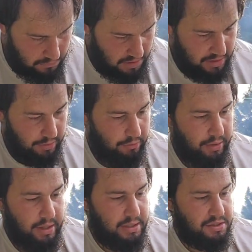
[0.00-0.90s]

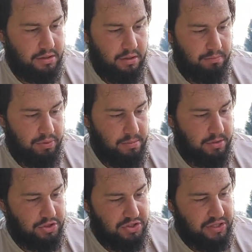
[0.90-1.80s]
Ingredients are pretty
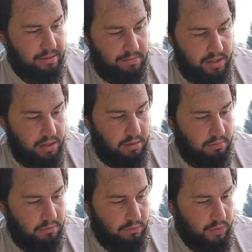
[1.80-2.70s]
much the same thing.
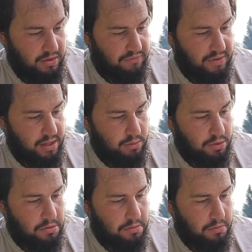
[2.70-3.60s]
Wheat
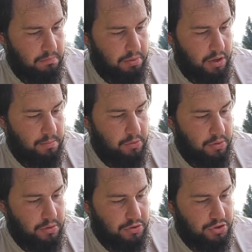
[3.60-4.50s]
flour, palm
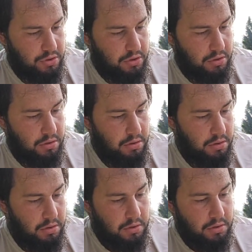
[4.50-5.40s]
oil, sugar,
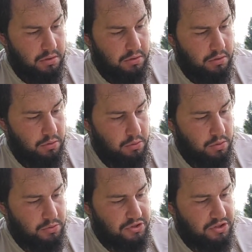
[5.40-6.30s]

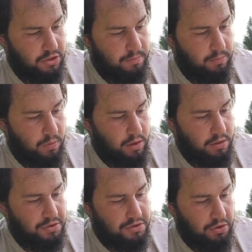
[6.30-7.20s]
glucose syrup,
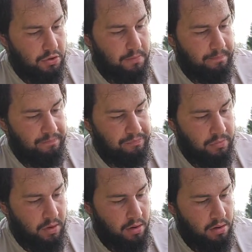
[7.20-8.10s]
water, salt,
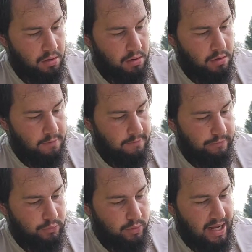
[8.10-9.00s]

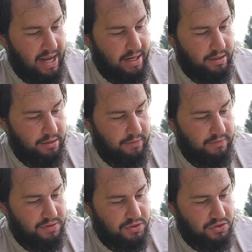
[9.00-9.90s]
food
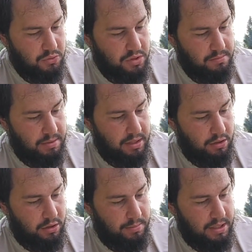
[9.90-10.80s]
additives, sodium
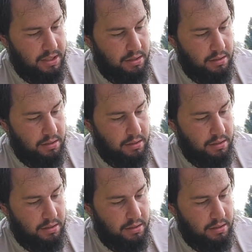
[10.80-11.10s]
bicarbonate.